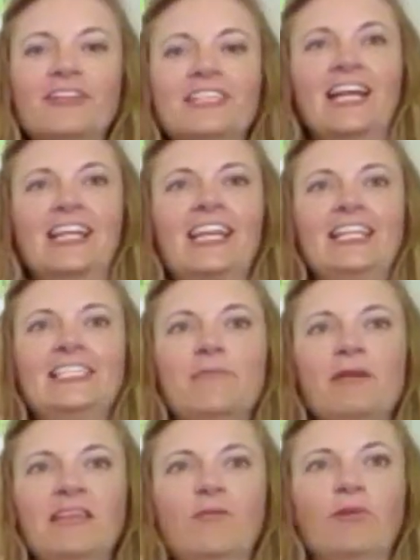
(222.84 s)
technique,
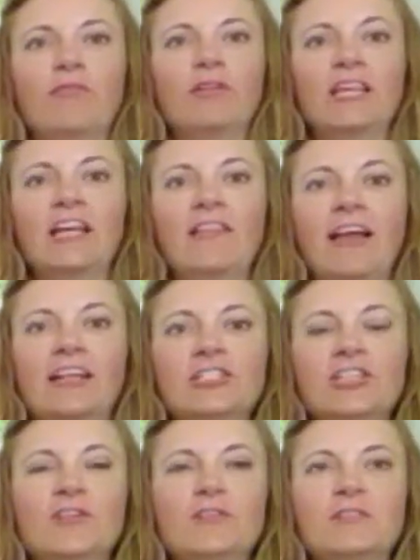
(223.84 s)
Debbie, that we really like to
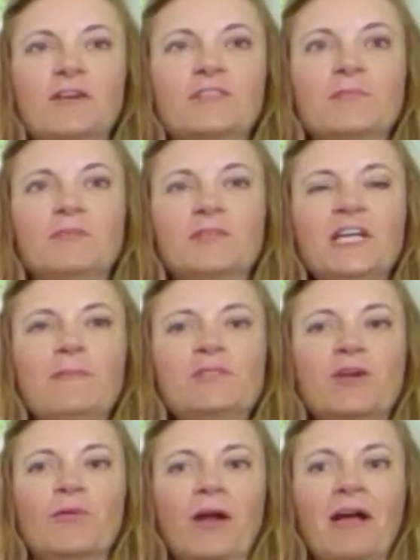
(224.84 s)
use are some tips
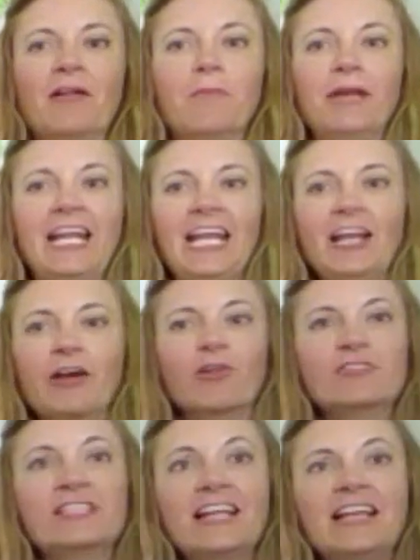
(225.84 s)
around
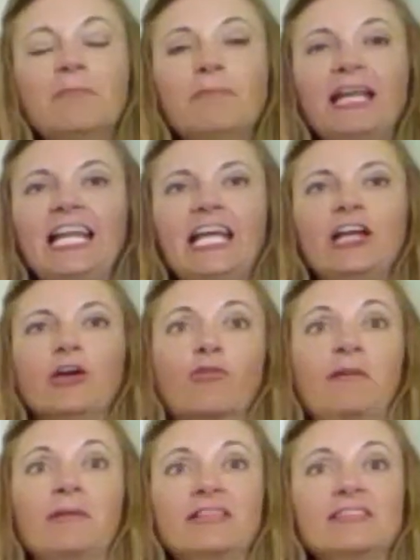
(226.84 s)
setting meeting
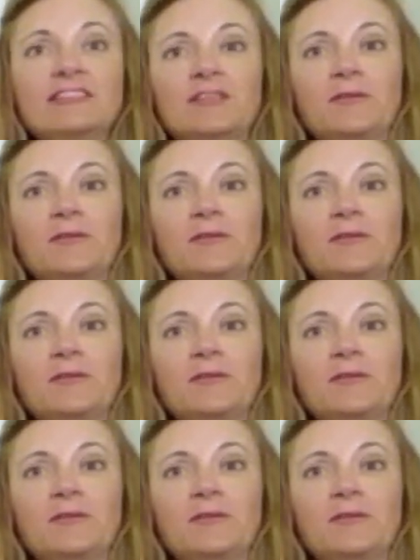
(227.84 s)
agreements.